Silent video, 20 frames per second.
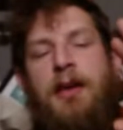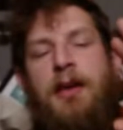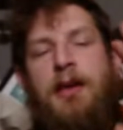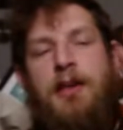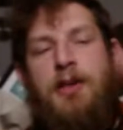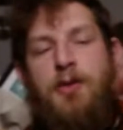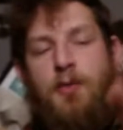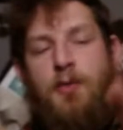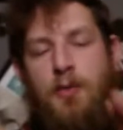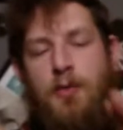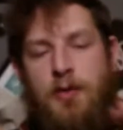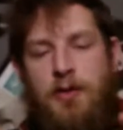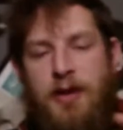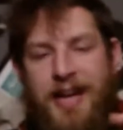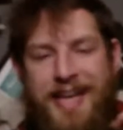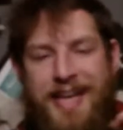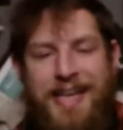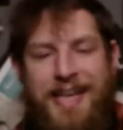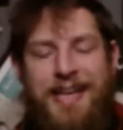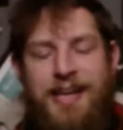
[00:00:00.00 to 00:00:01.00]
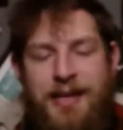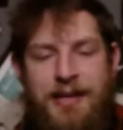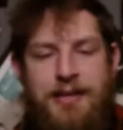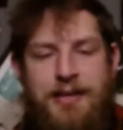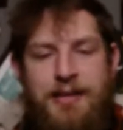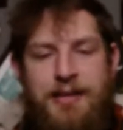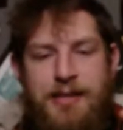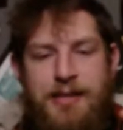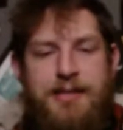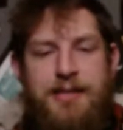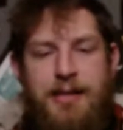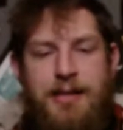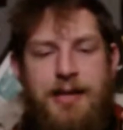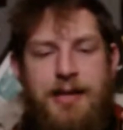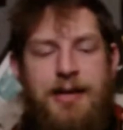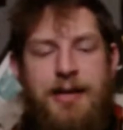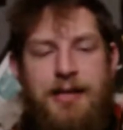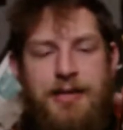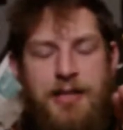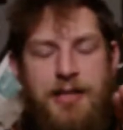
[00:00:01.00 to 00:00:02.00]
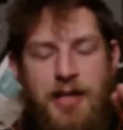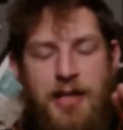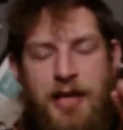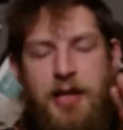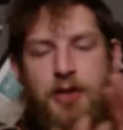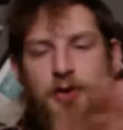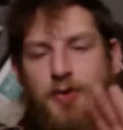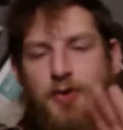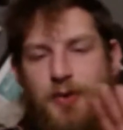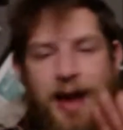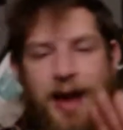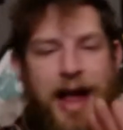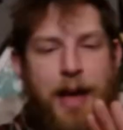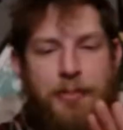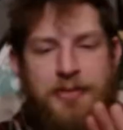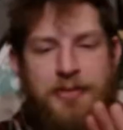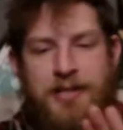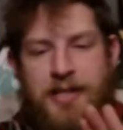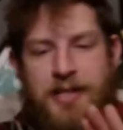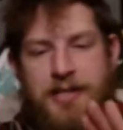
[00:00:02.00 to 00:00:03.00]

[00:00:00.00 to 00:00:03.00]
Your hand is not trapped.